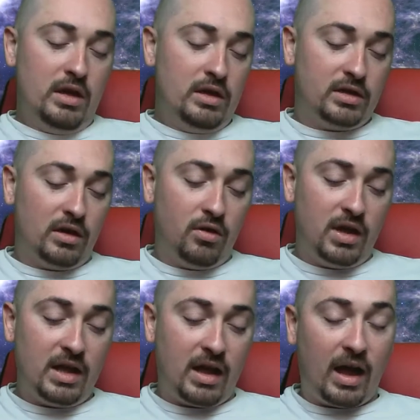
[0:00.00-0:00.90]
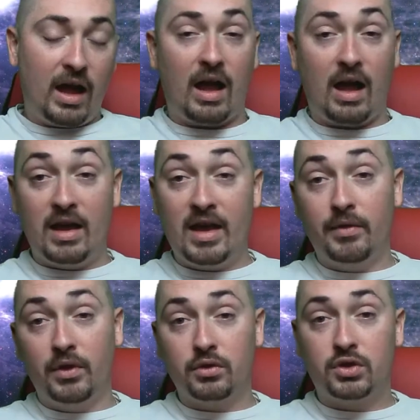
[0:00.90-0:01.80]
So I have
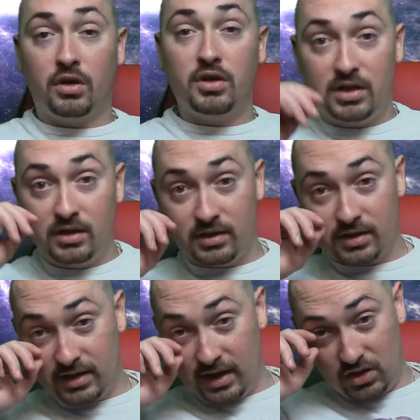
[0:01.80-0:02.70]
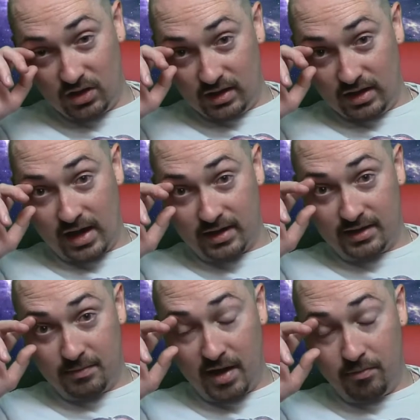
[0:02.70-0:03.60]
a little charging station next
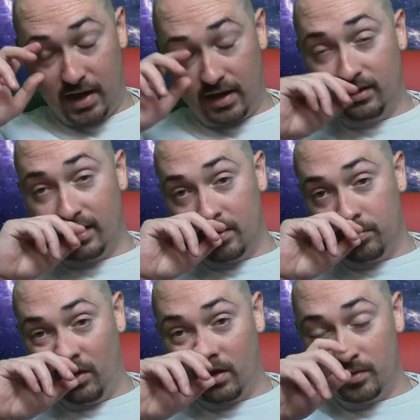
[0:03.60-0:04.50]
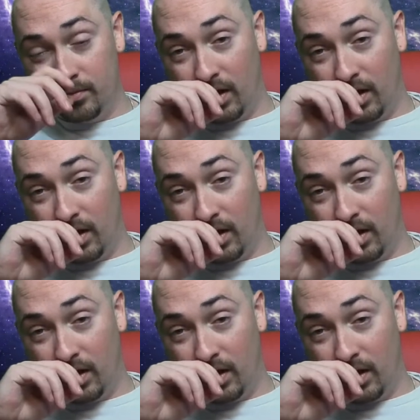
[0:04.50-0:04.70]
to my bed that I plug on